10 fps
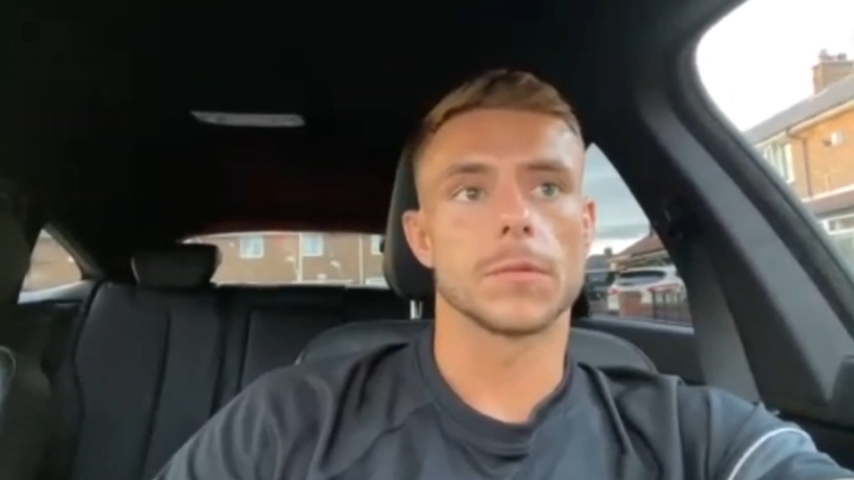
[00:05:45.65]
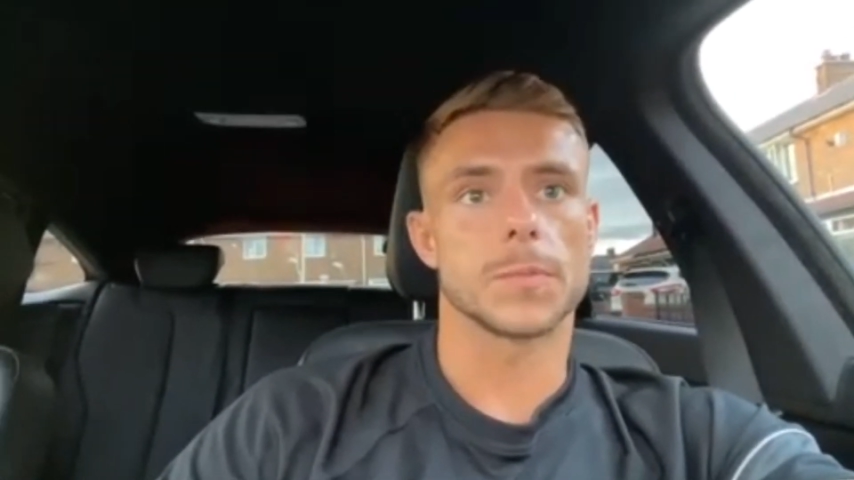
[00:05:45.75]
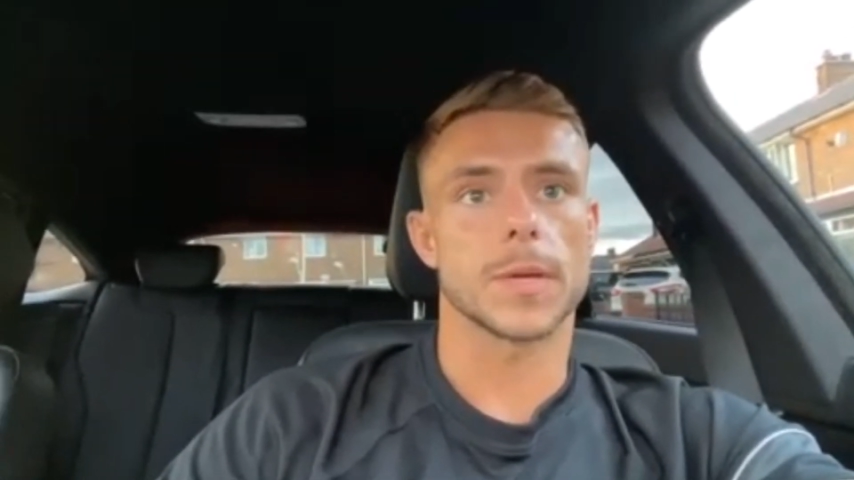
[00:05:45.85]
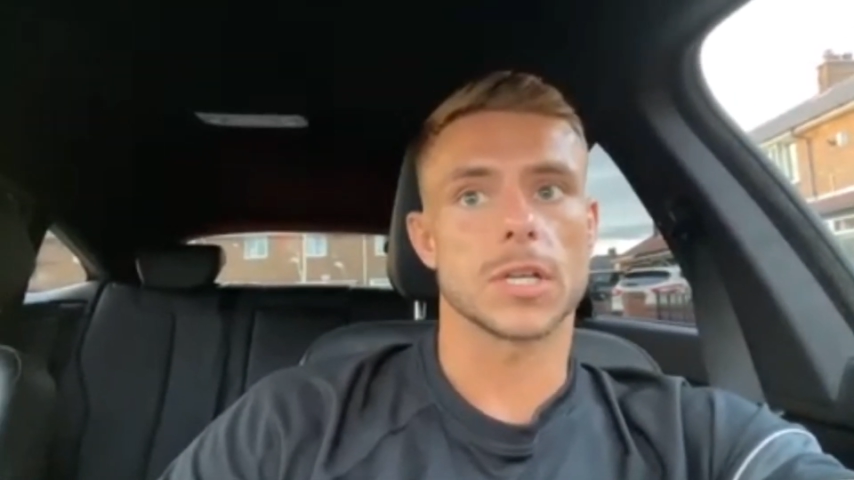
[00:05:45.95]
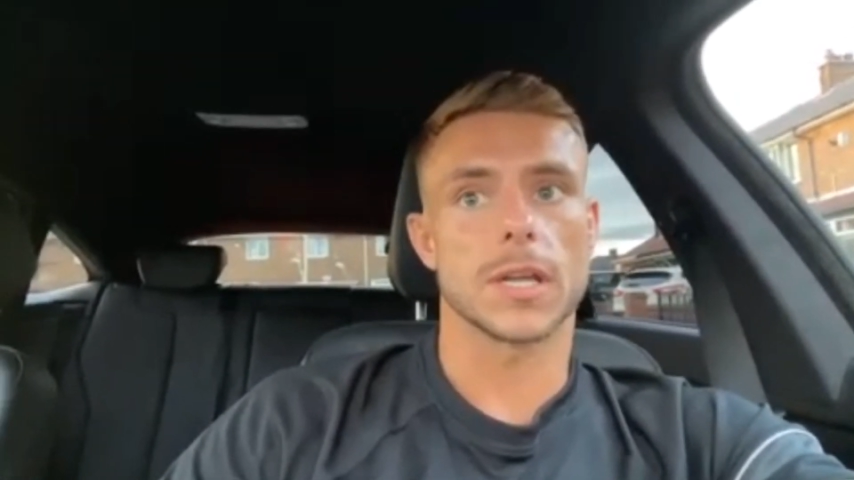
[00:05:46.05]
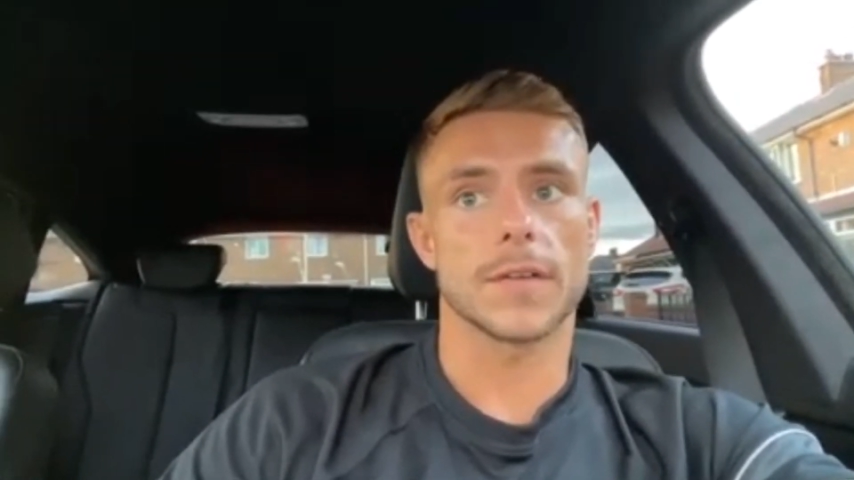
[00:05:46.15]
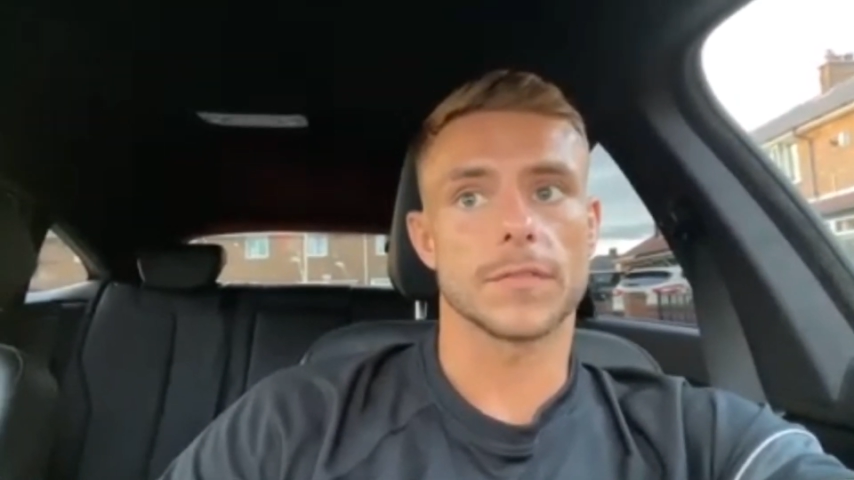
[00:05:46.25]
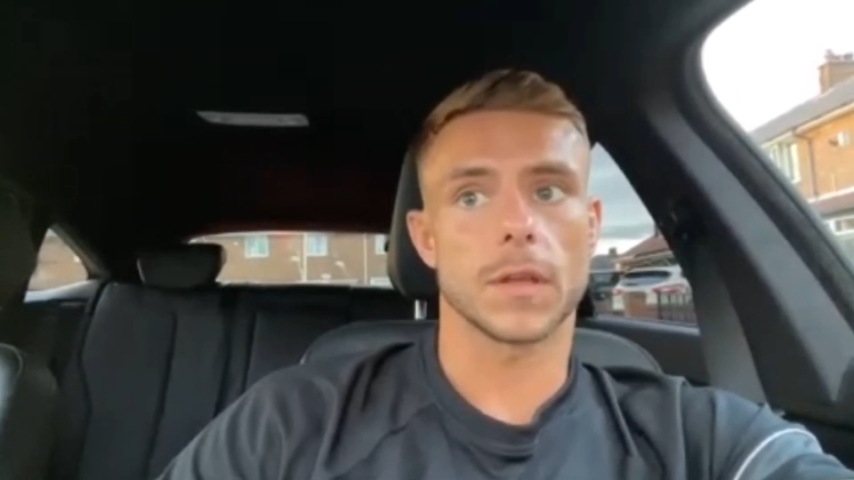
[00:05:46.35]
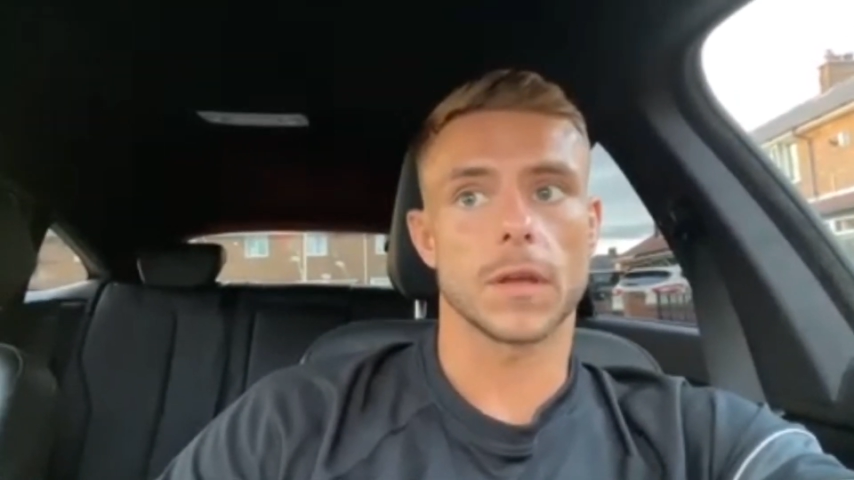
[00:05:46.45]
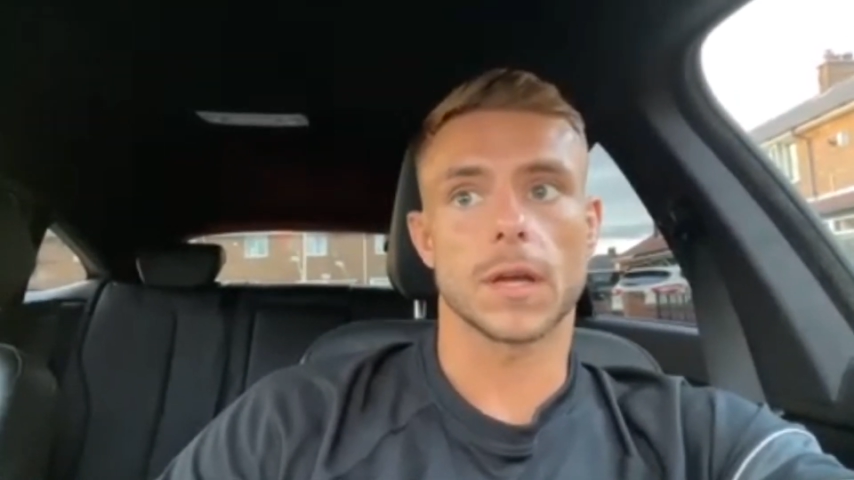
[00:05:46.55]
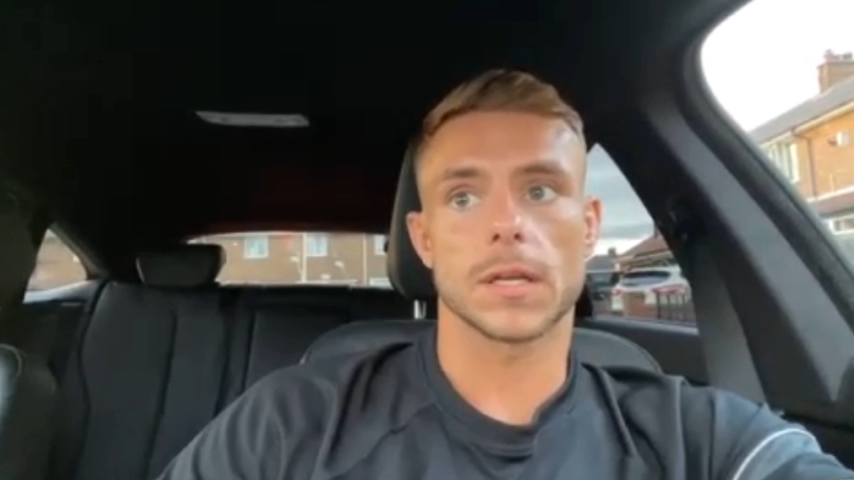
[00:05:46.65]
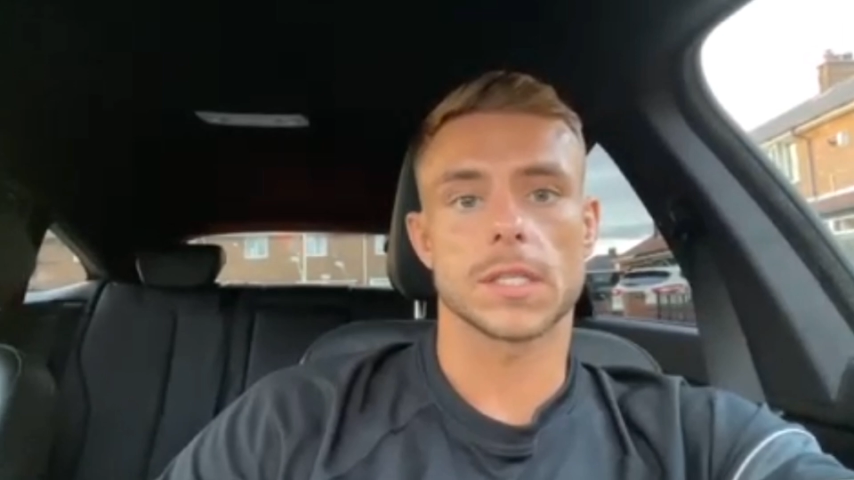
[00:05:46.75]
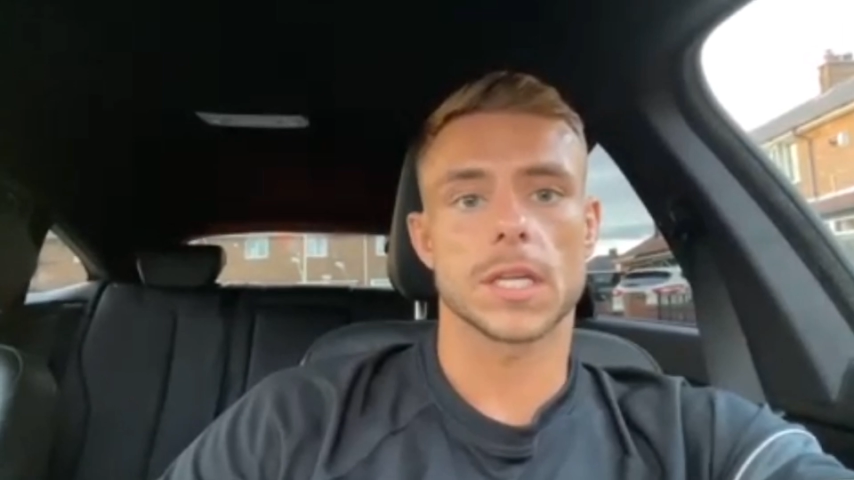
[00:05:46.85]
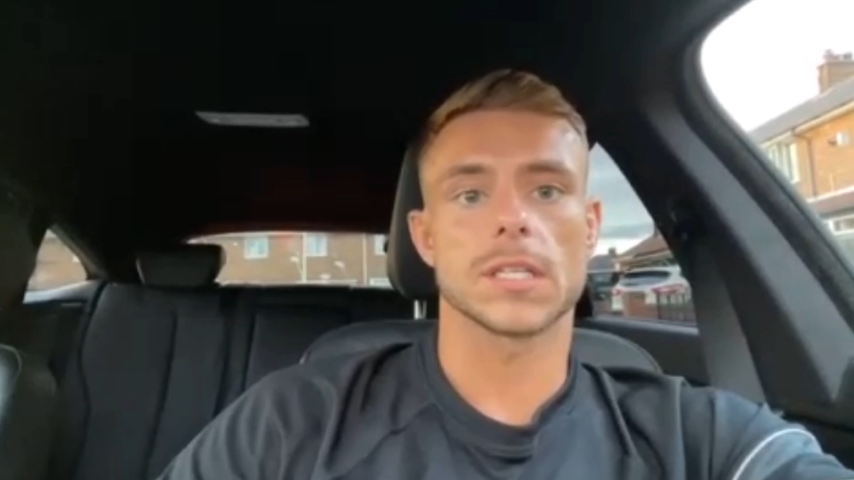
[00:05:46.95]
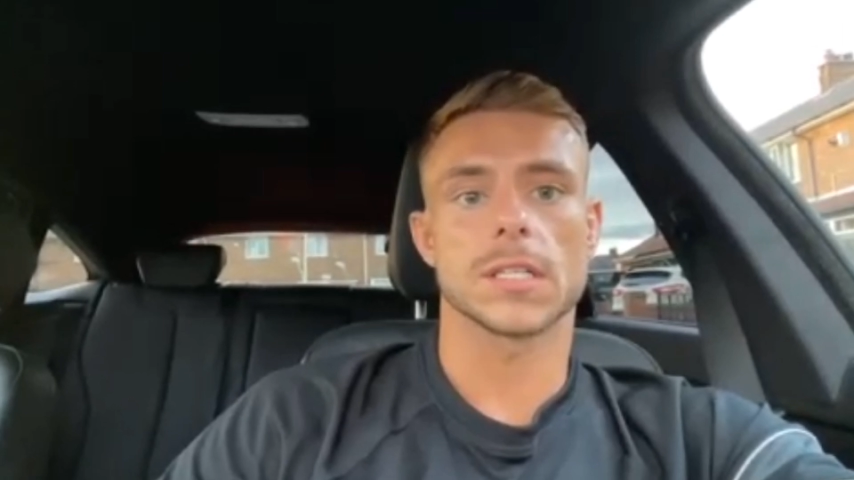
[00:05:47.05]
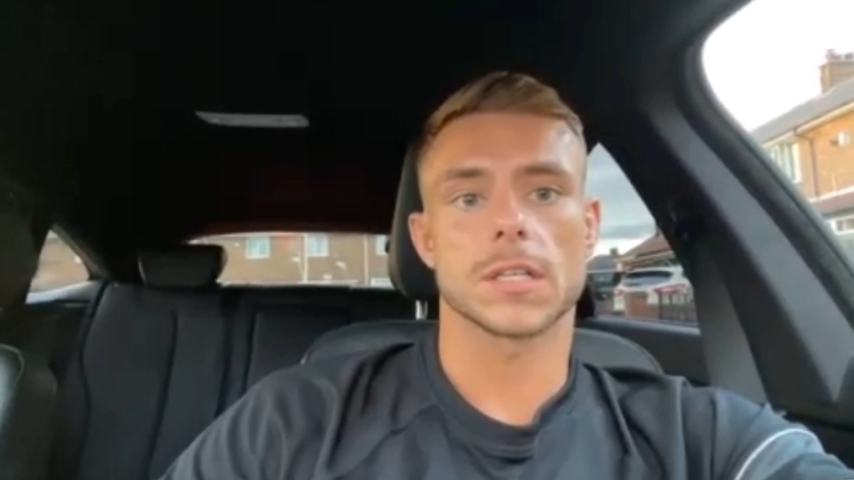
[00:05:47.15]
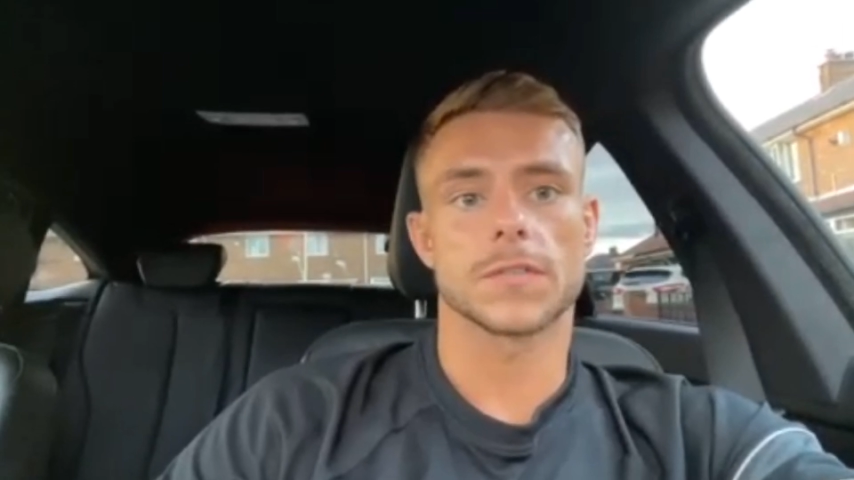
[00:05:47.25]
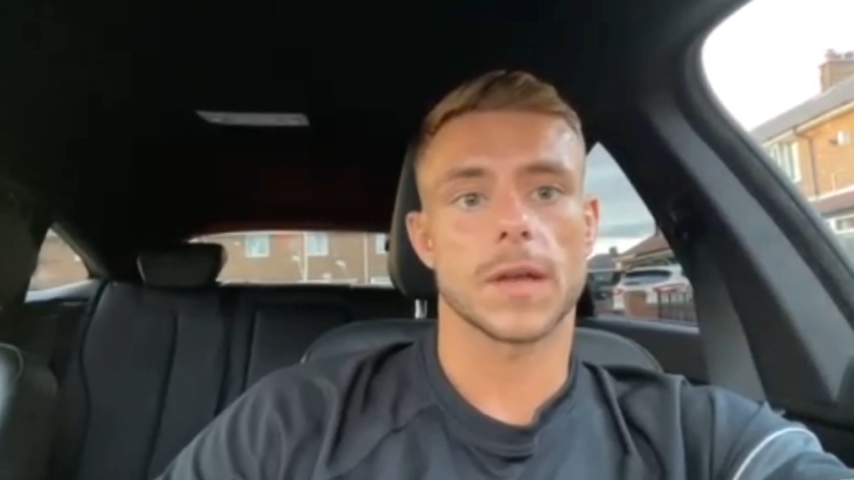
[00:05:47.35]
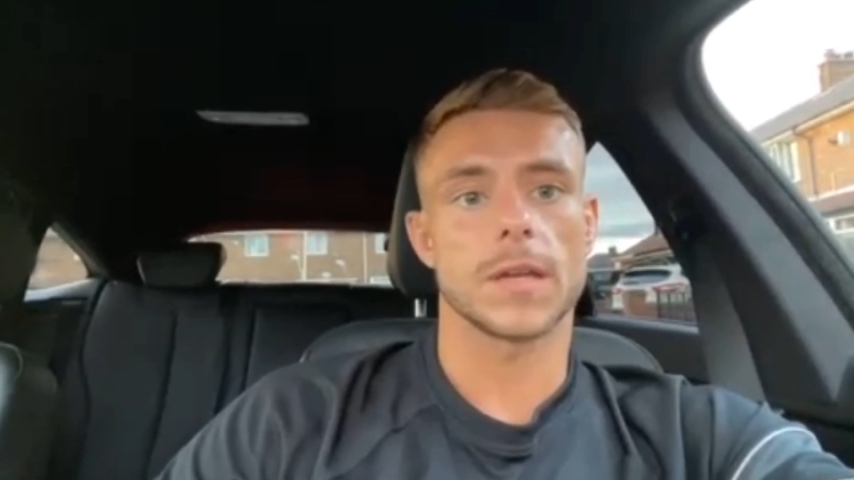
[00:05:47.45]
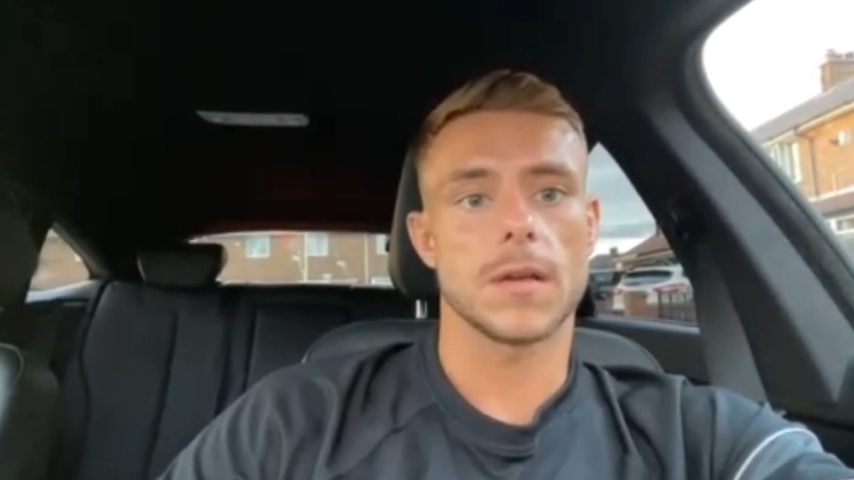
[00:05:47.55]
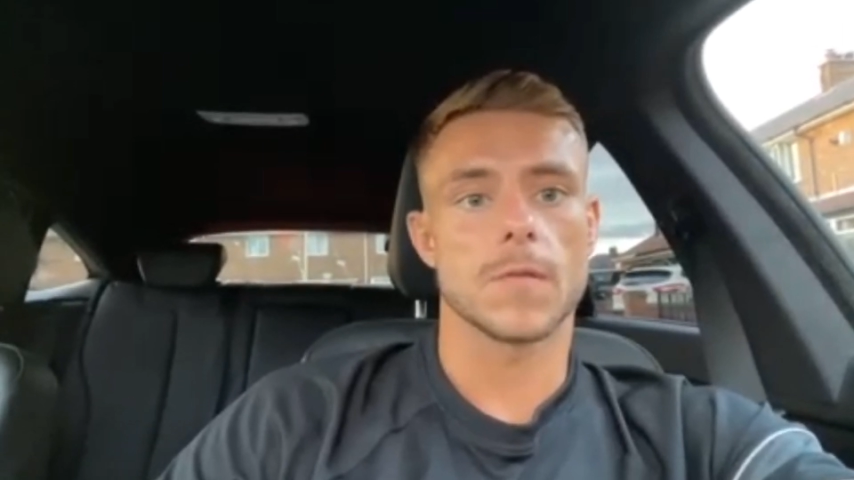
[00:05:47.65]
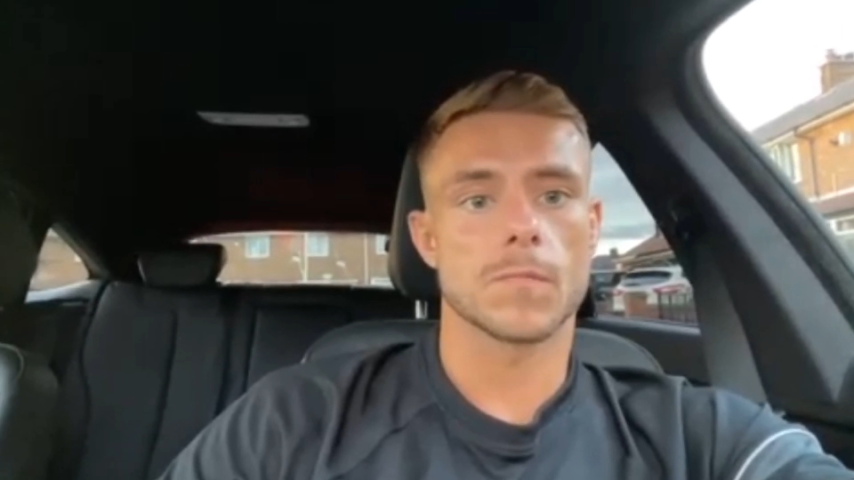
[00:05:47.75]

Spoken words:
especially after Adesanya's last fight,